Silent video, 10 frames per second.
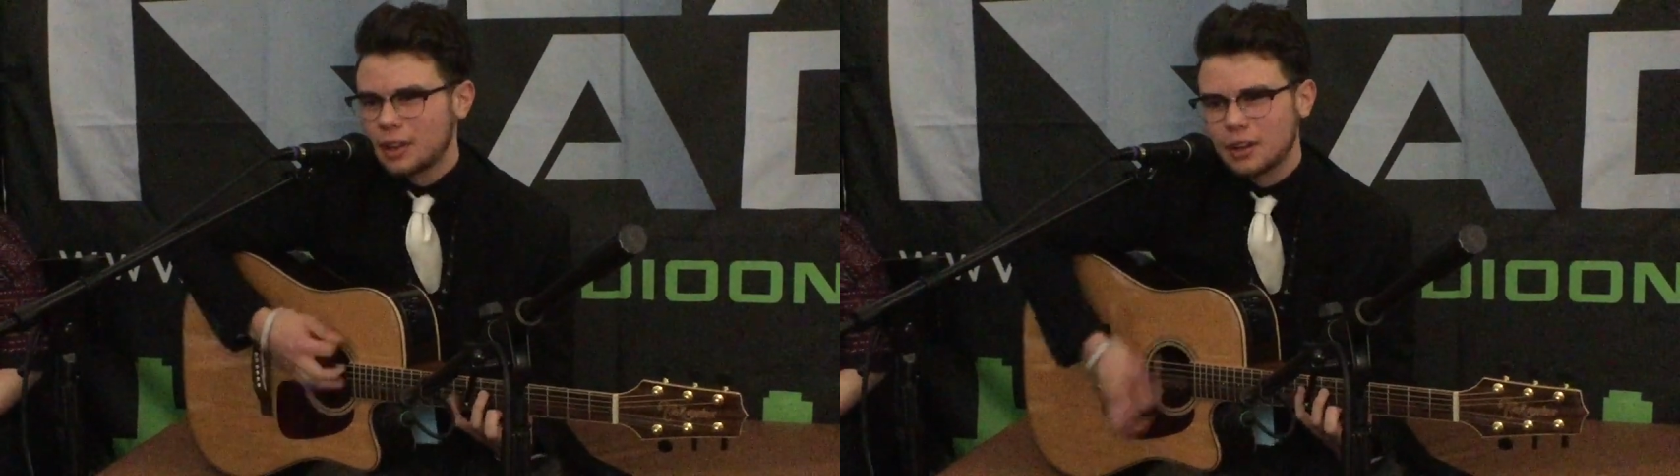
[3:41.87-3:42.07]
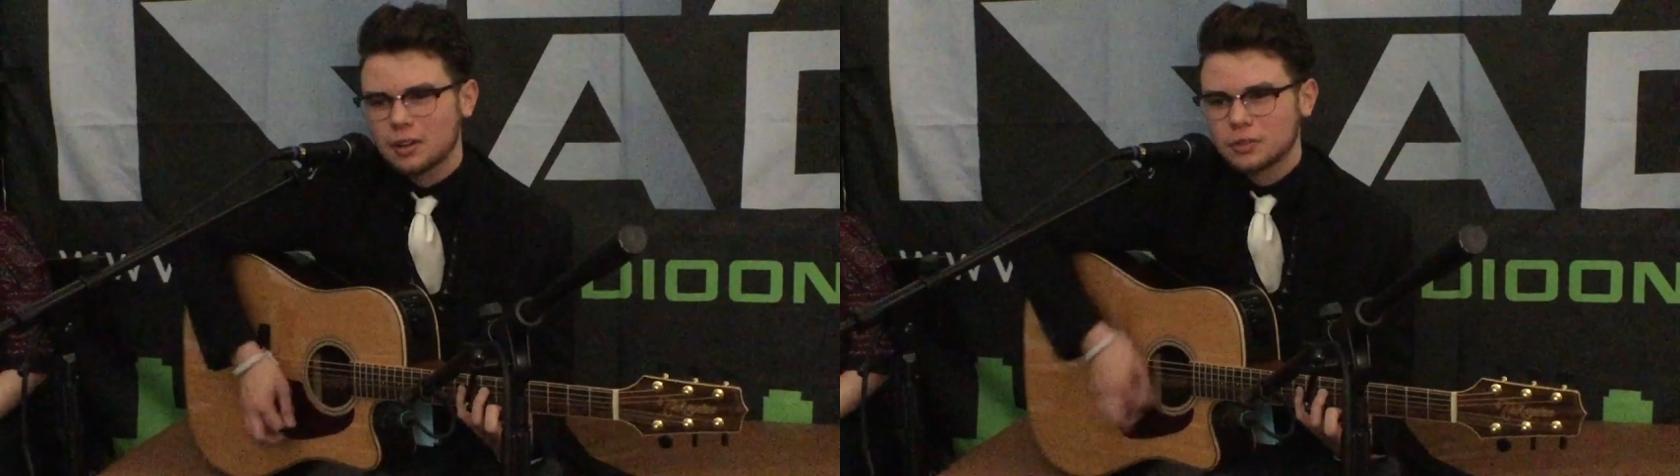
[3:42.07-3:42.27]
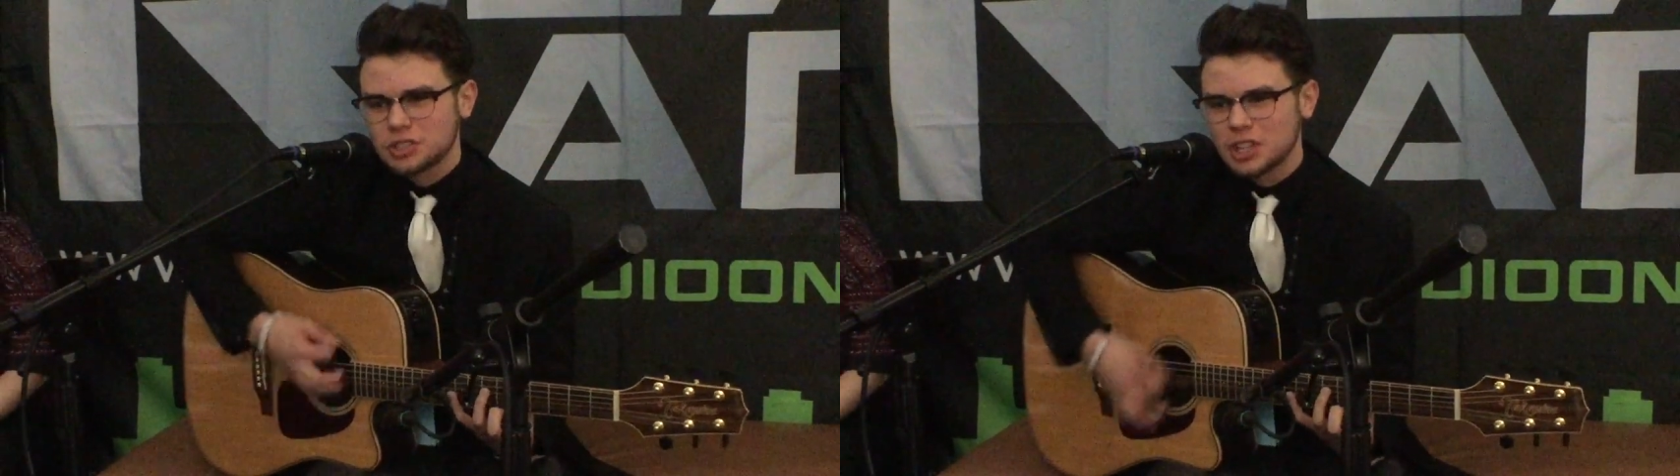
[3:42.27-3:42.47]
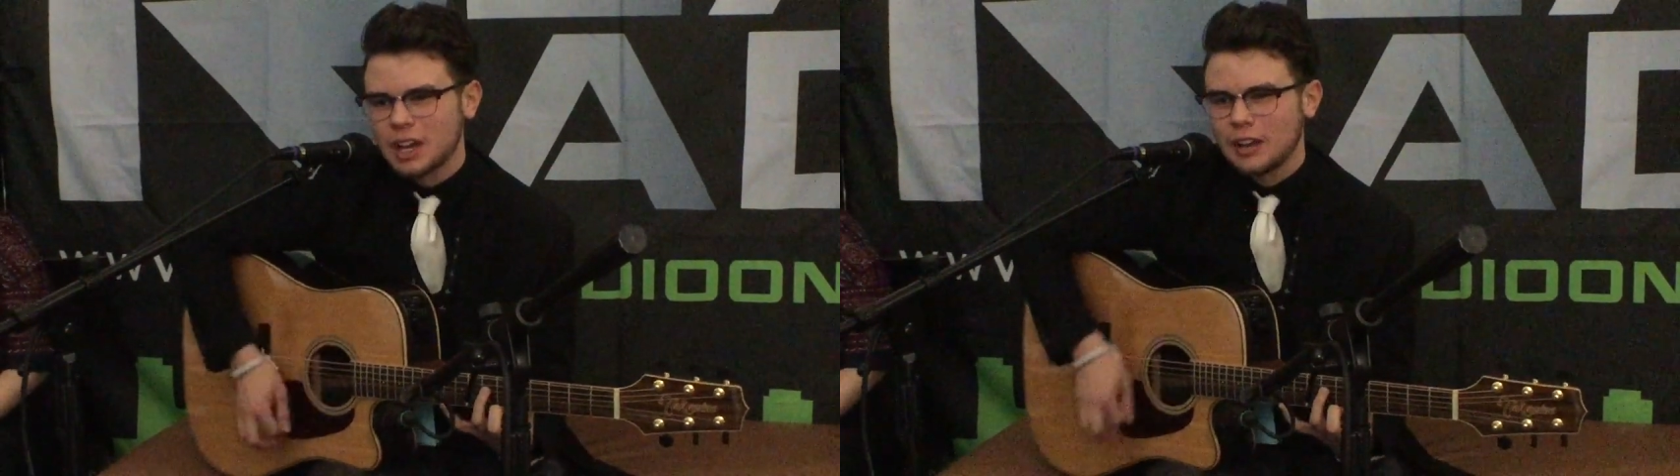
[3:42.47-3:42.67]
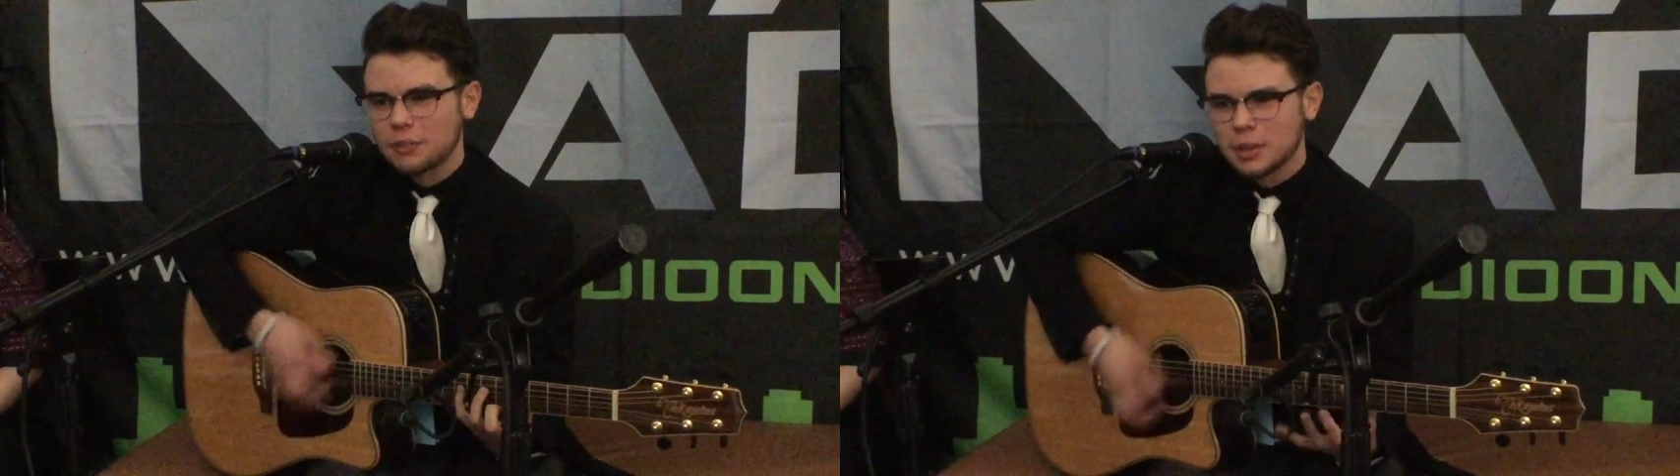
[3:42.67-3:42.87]
Uncle
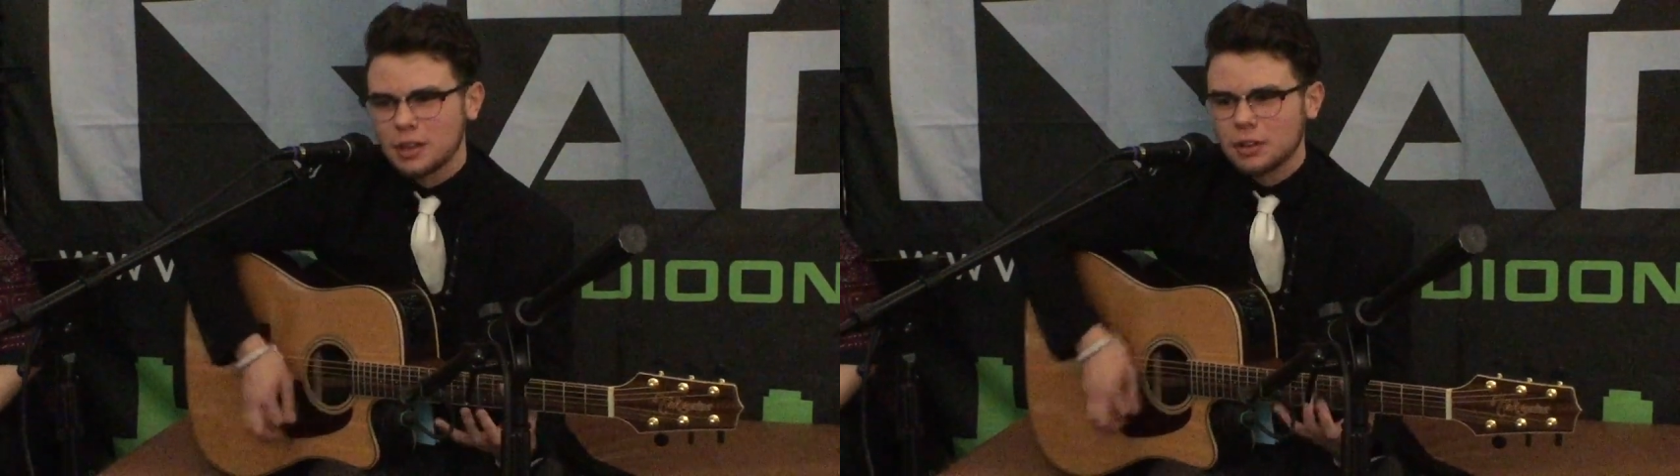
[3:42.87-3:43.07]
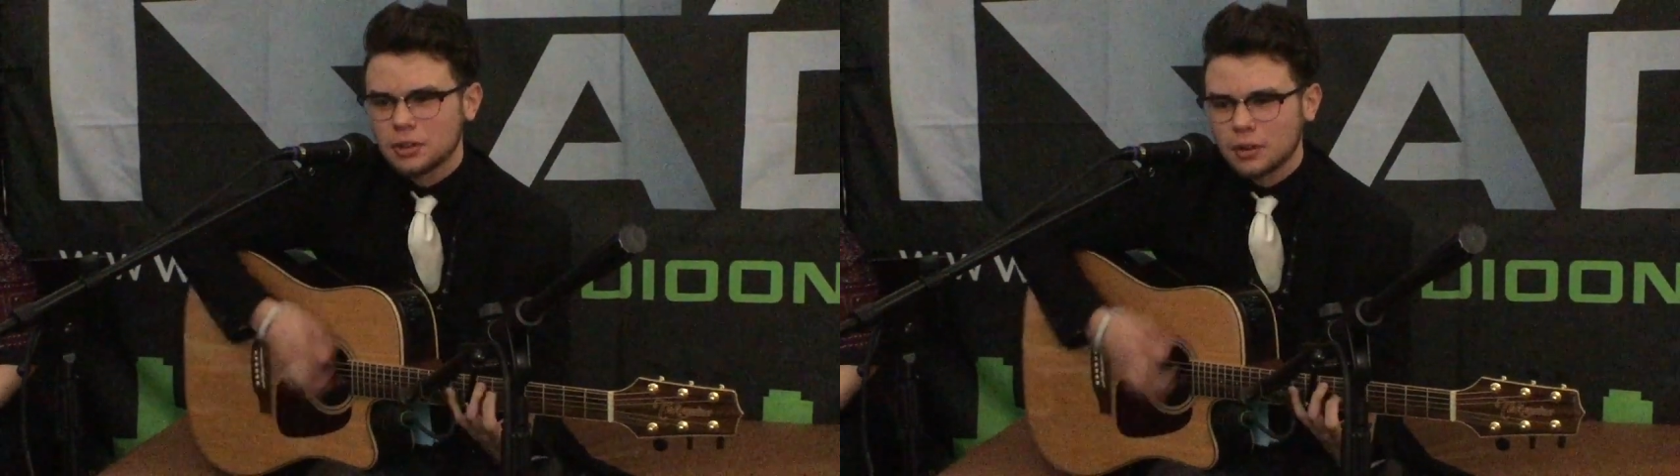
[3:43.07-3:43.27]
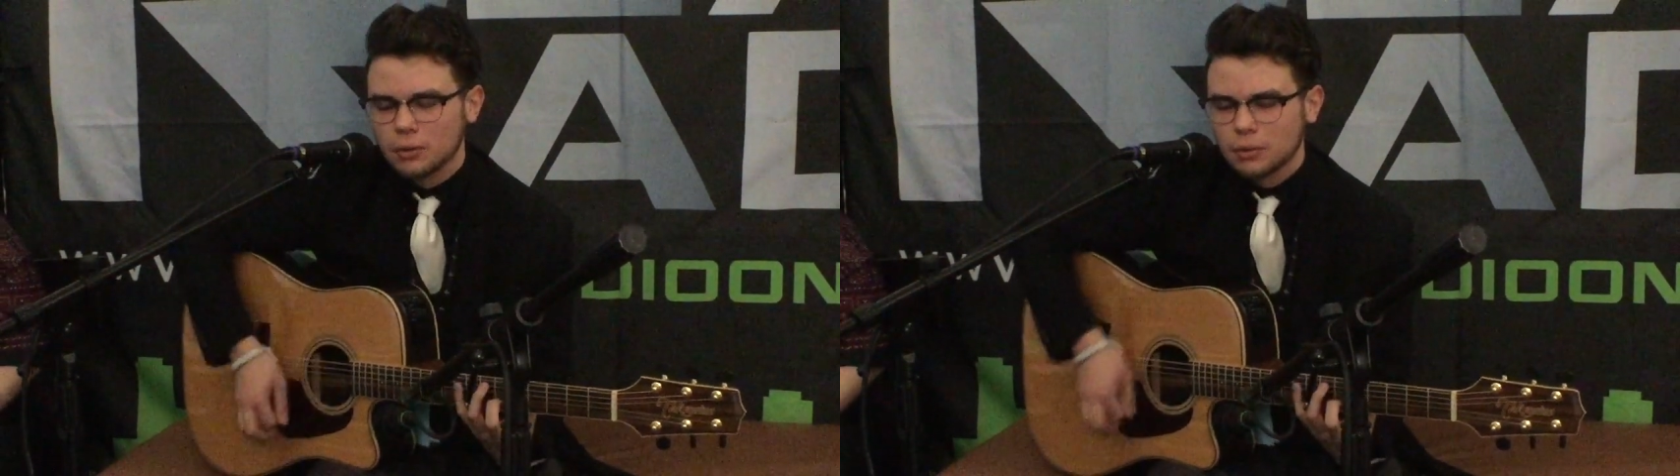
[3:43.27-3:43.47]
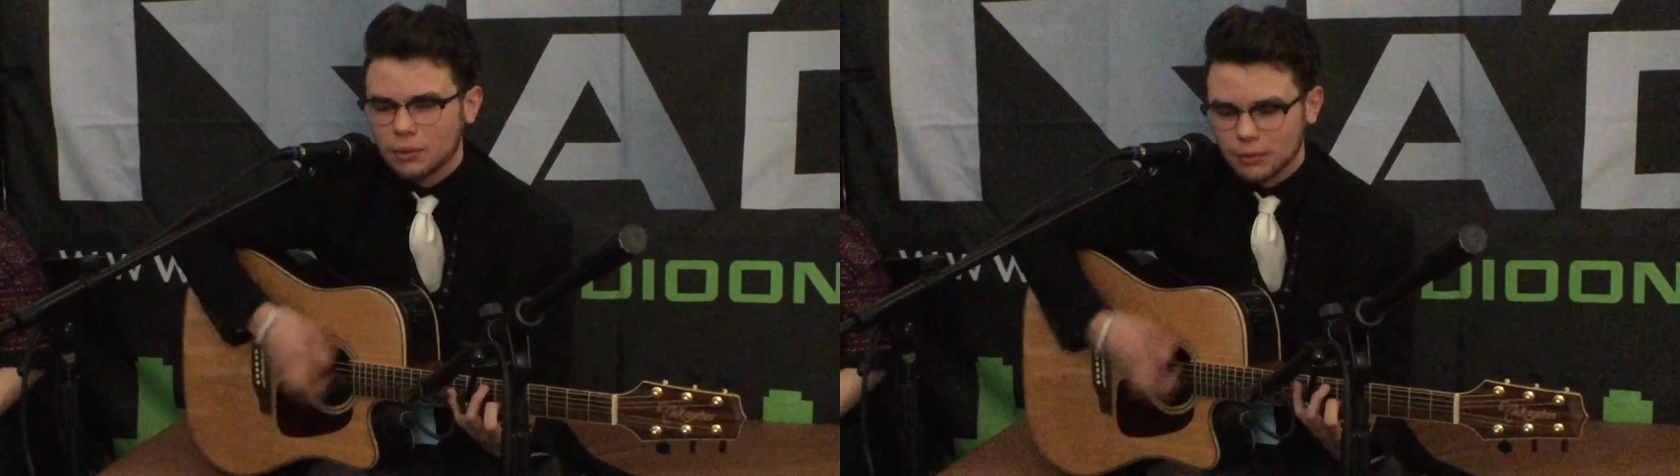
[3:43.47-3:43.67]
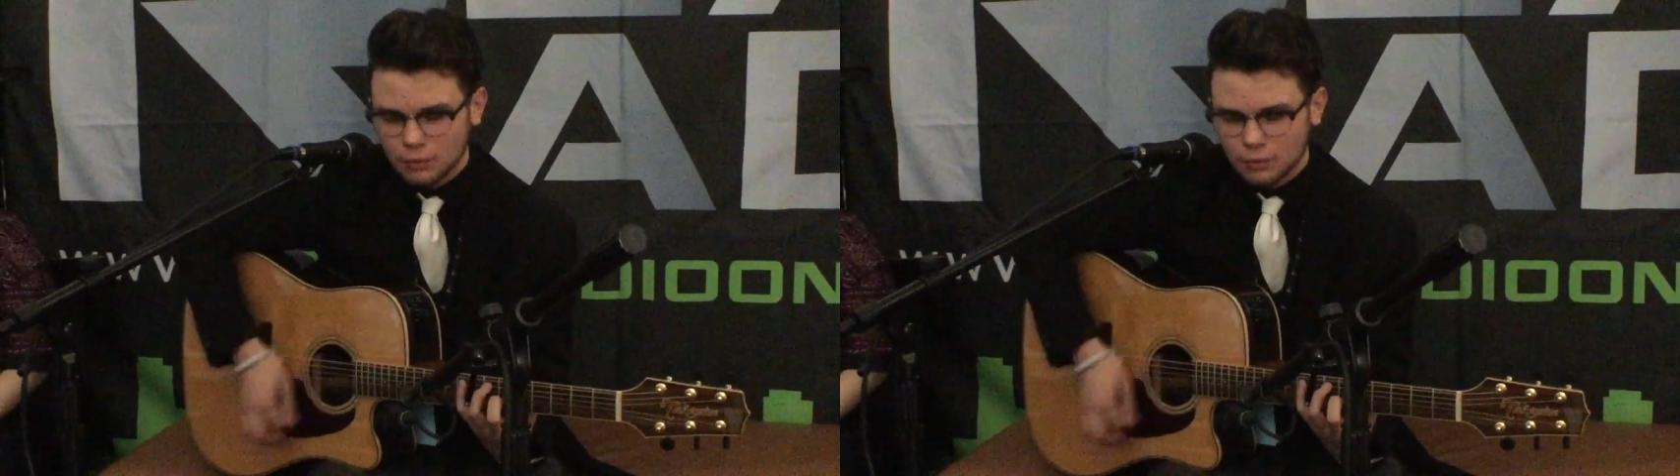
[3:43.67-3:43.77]
John from your door.